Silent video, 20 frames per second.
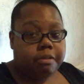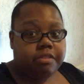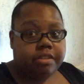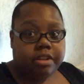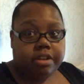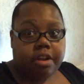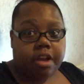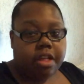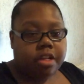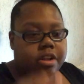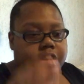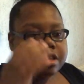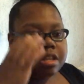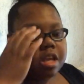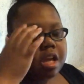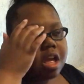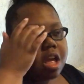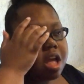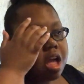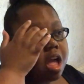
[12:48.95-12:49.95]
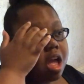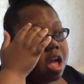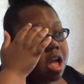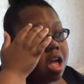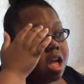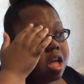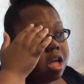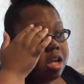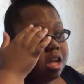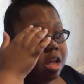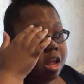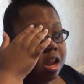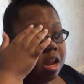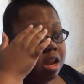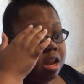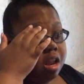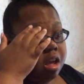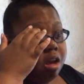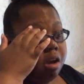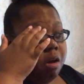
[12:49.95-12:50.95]
with $50
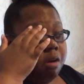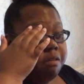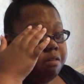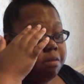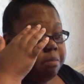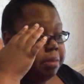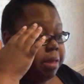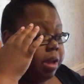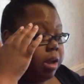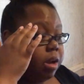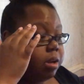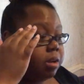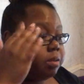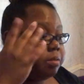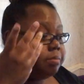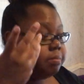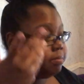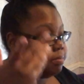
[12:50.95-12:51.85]
and go from there.